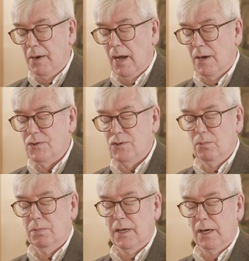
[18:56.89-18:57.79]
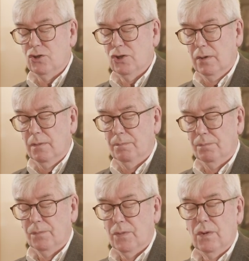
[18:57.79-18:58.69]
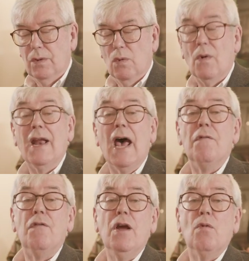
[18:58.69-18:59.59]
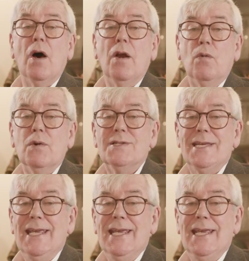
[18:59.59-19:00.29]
in our soup kitchen, when everyone was